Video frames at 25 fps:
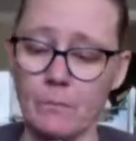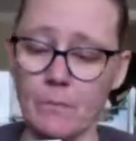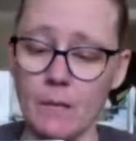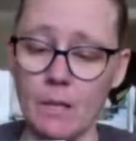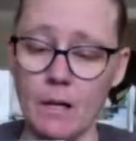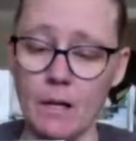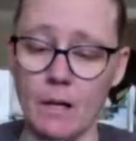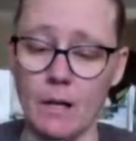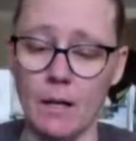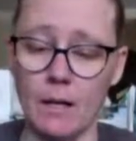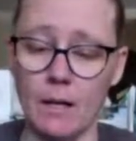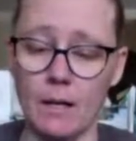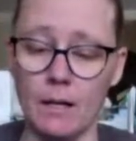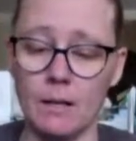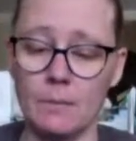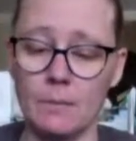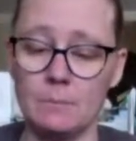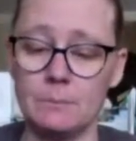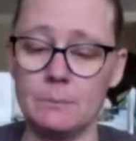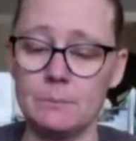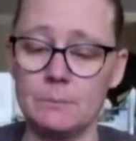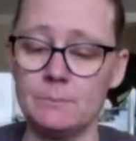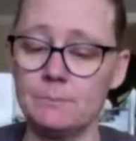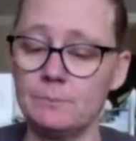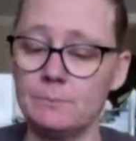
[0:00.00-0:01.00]

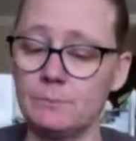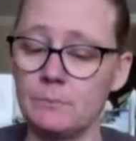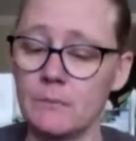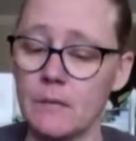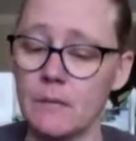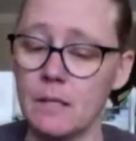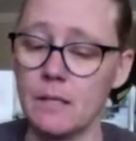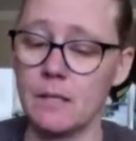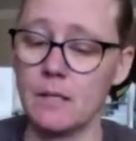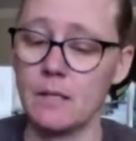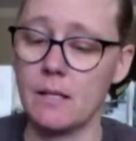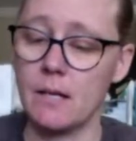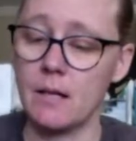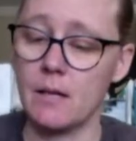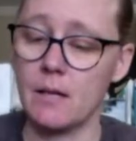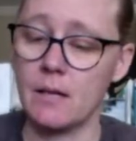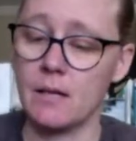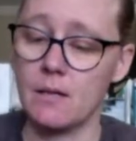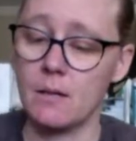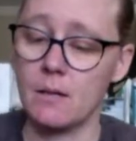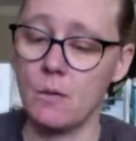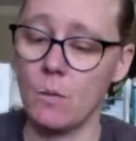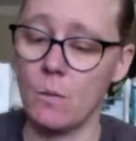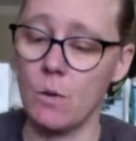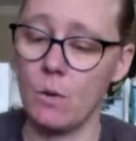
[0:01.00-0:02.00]
It
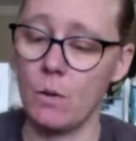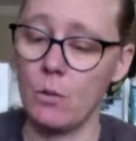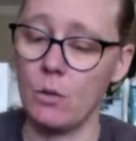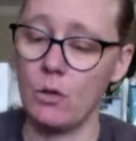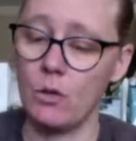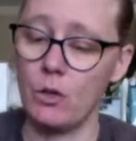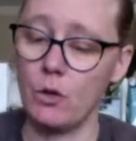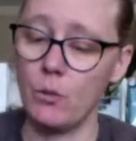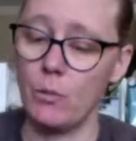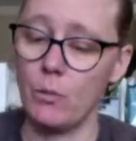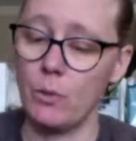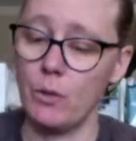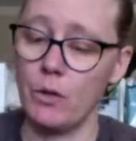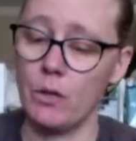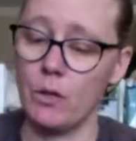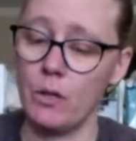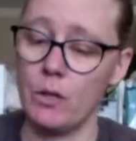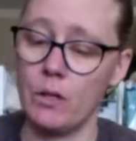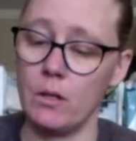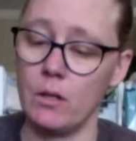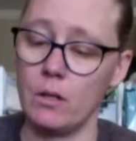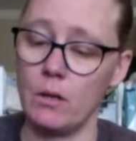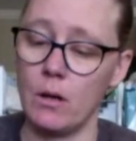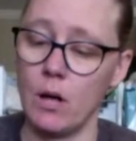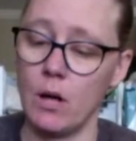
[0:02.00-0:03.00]
says, what will you put
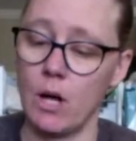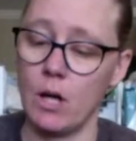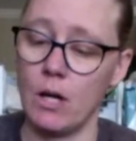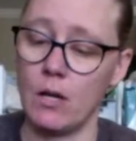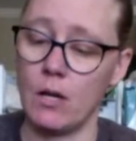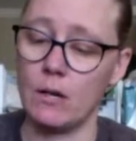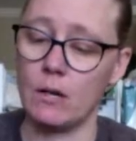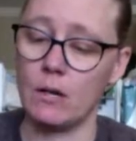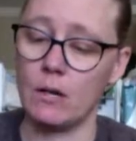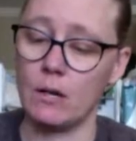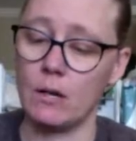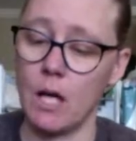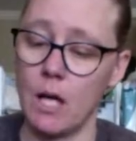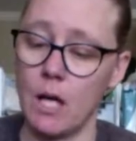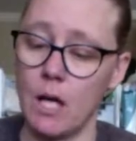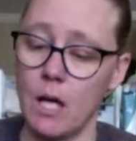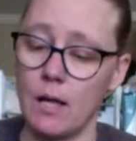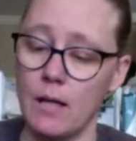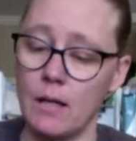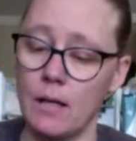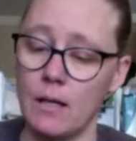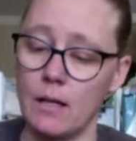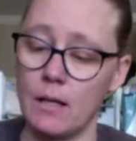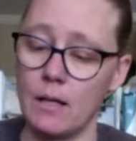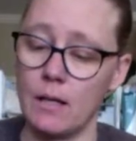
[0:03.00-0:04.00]
on the
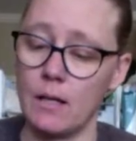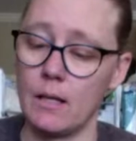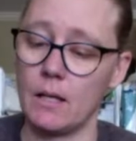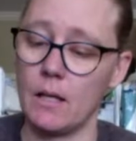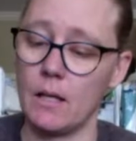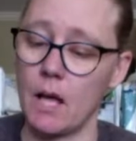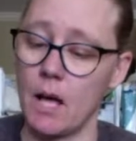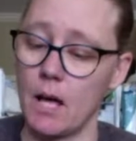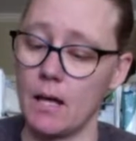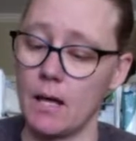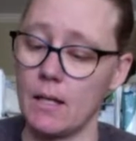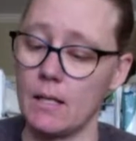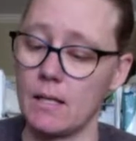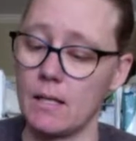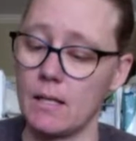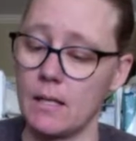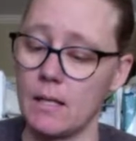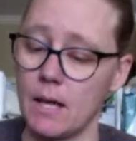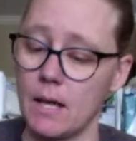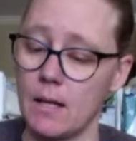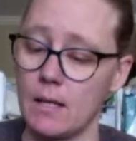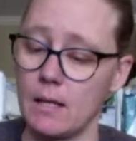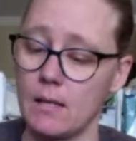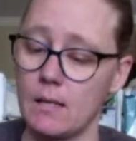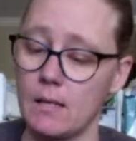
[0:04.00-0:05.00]
line in the high
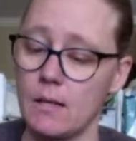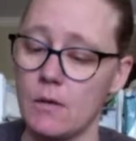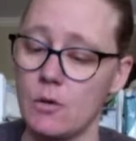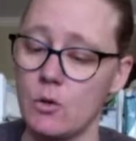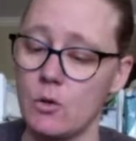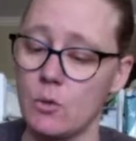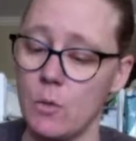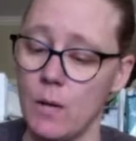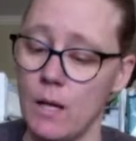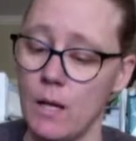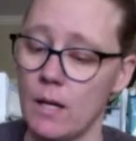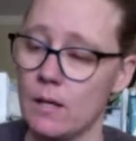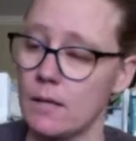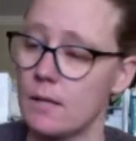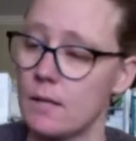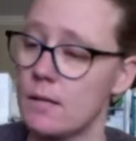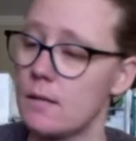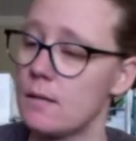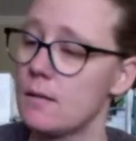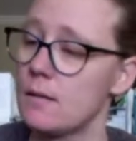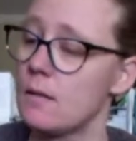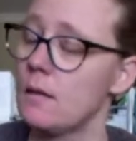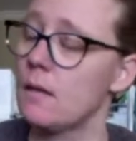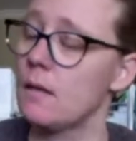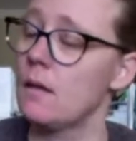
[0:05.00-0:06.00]
stakes
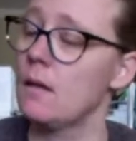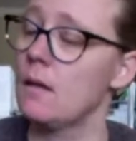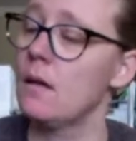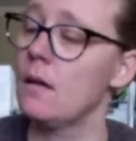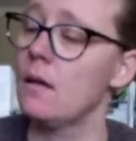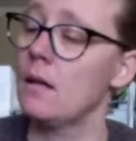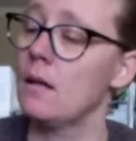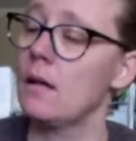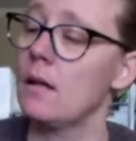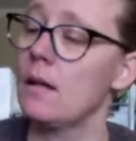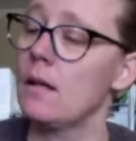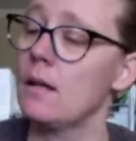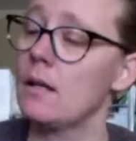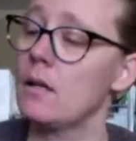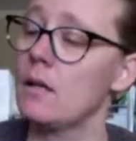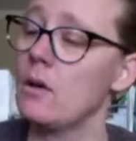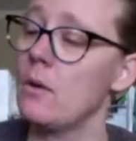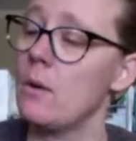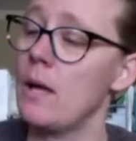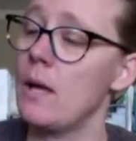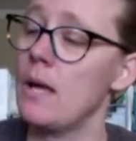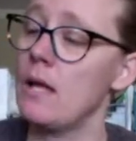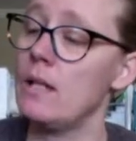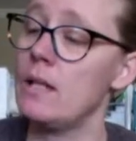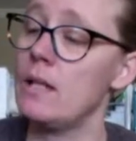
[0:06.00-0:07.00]
twist? Go
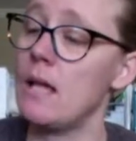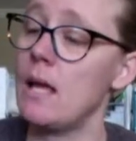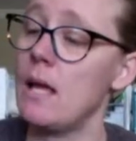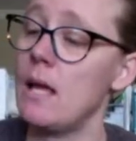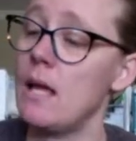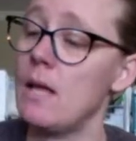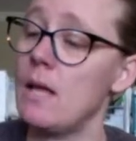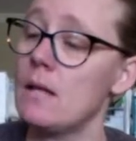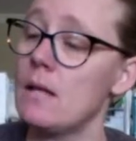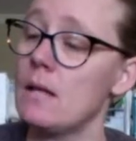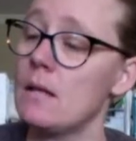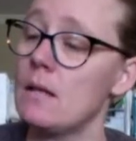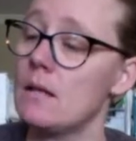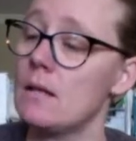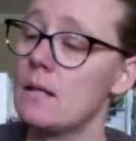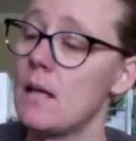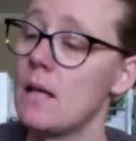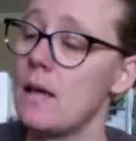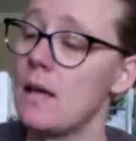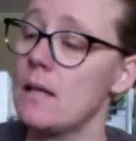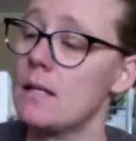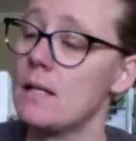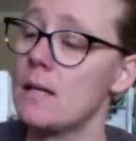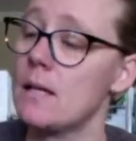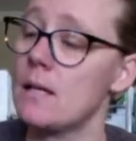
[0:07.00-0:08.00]
head to head in this
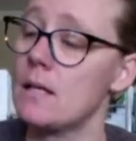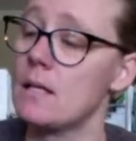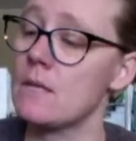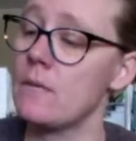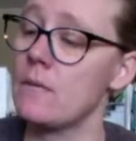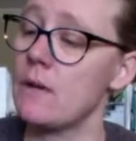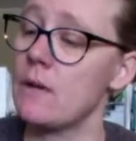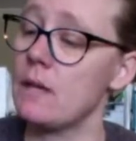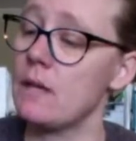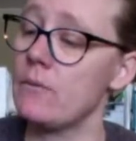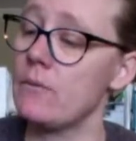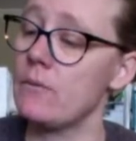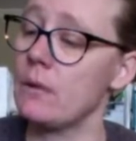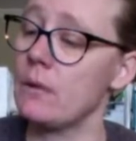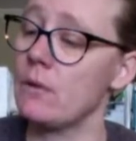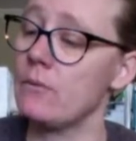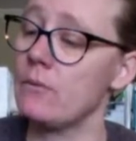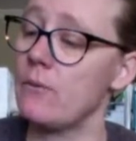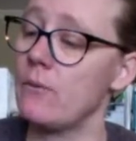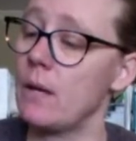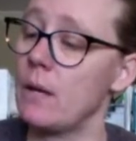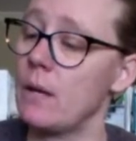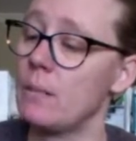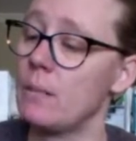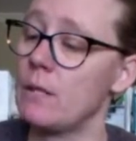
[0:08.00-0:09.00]
high stakes, fun filled
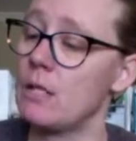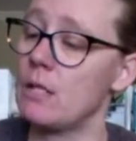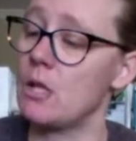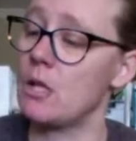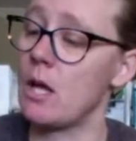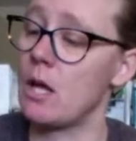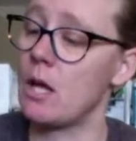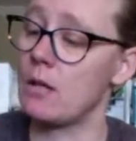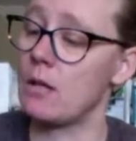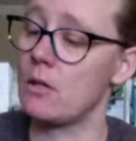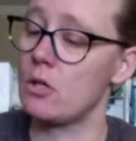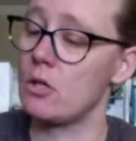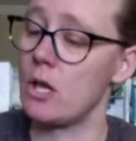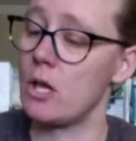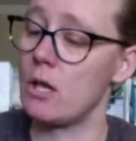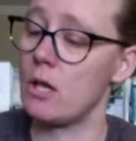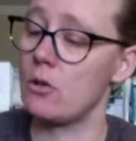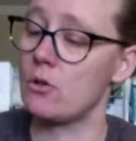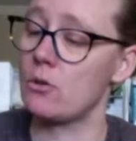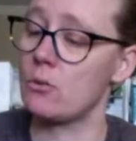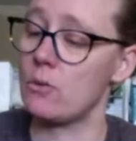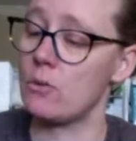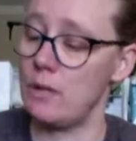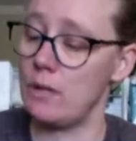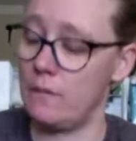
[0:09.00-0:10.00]
family challenge and
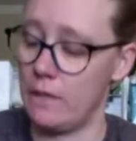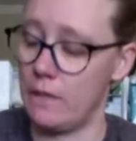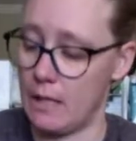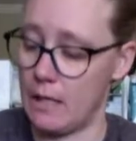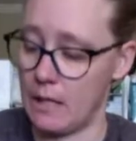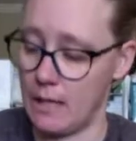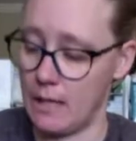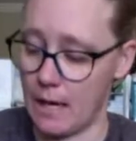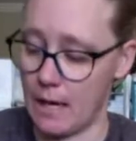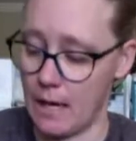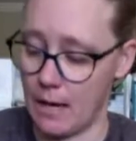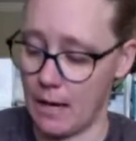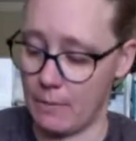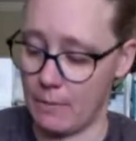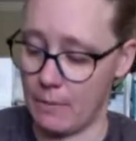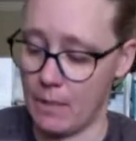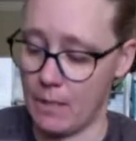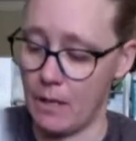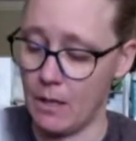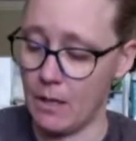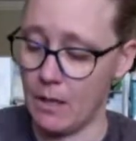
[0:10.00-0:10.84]
trivia game.